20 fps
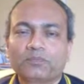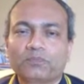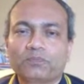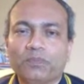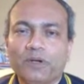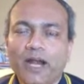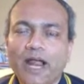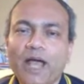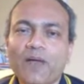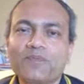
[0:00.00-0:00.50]

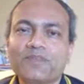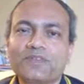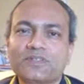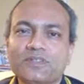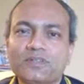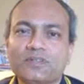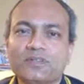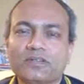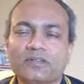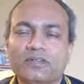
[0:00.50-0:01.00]

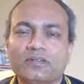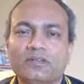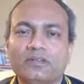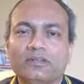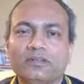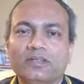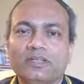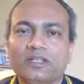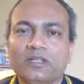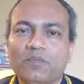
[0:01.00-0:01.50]
perhaps
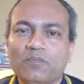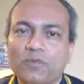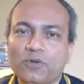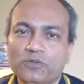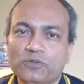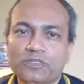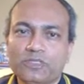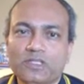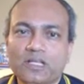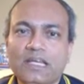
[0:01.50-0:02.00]
the
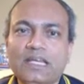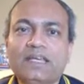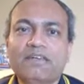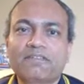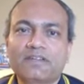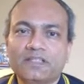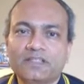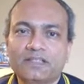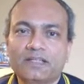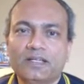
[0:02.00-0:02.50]
most
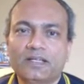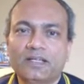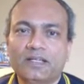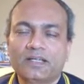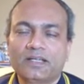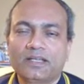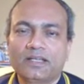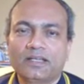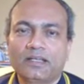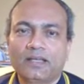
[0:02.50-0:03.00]

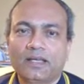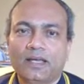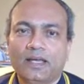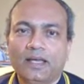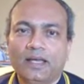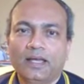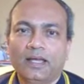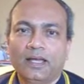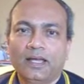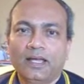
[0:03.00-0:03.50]
interesting
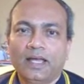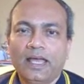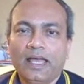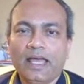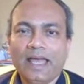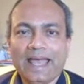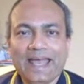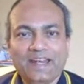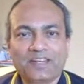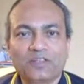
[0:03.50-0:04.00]

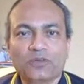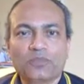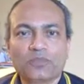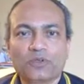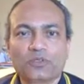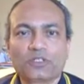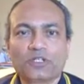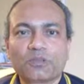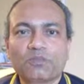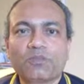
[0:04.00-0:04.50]
and the
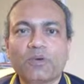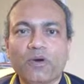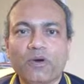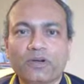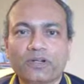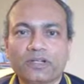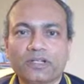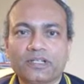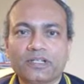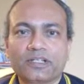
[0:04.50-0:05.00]
most
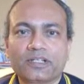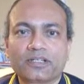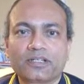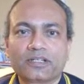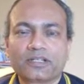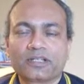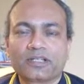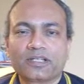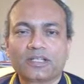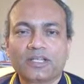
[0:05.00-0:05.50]
important
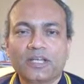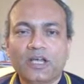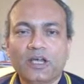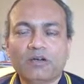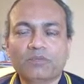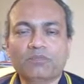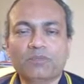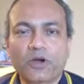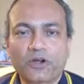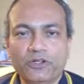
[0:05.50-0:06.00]

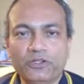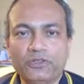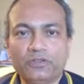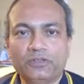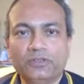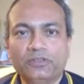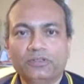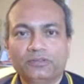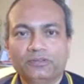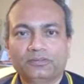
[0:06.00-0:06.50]

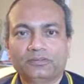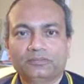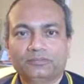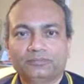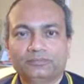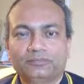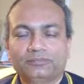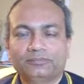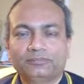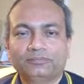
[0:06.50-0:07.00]
module,
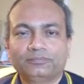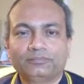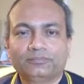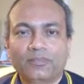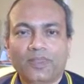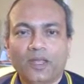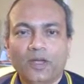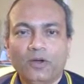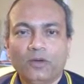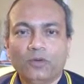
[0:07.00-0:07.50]

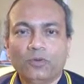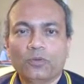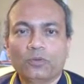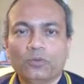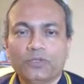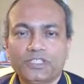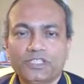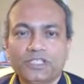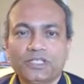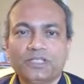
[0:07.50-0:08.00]

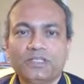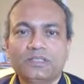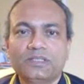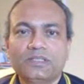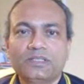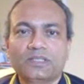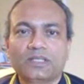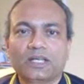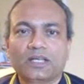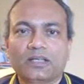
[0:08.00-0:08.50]
which
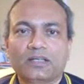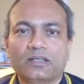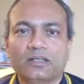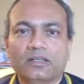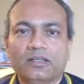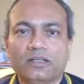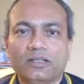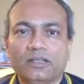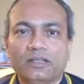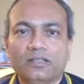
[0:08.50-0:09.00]
is
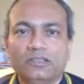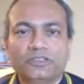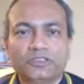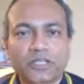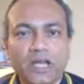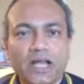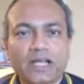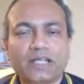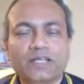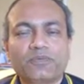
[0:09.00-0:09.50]

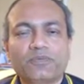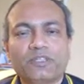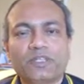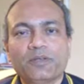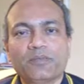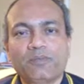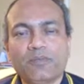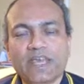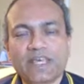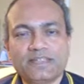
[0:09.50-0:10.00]
starting with the
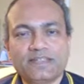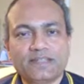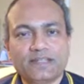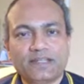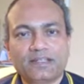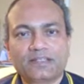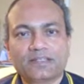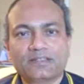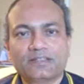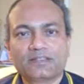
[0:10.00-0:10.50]

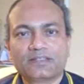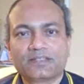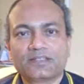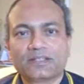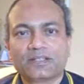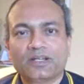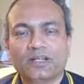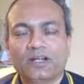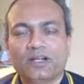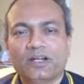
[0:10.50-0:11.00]
basics
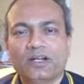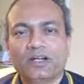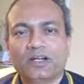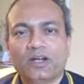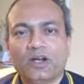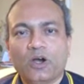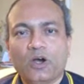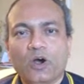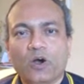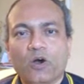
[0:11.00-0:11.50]

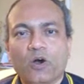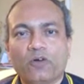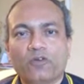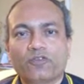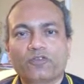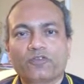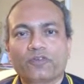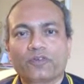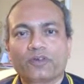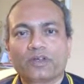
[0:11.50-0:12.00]
of
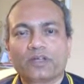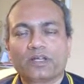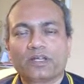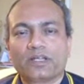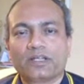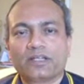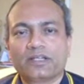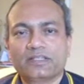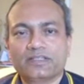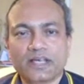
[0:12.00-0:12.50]

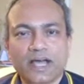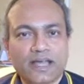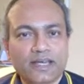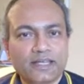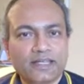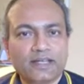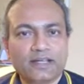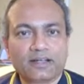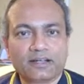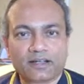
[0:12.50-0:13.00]

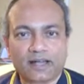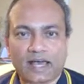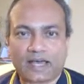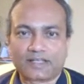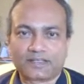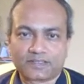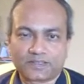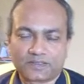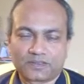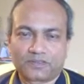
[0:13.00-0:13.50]
designing a
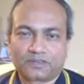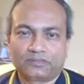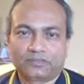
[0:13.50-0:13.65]
class.